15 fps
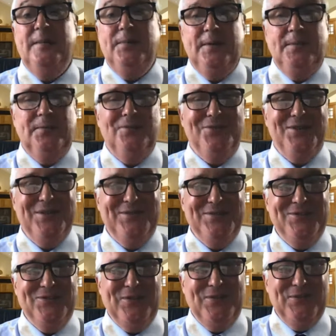people looking for
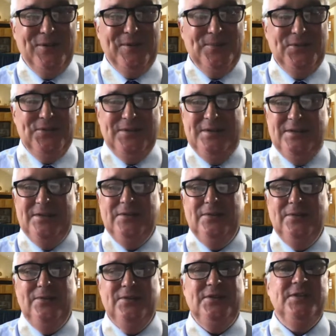soft options
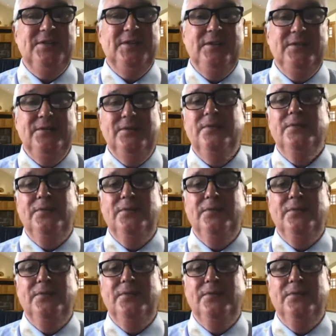to steal,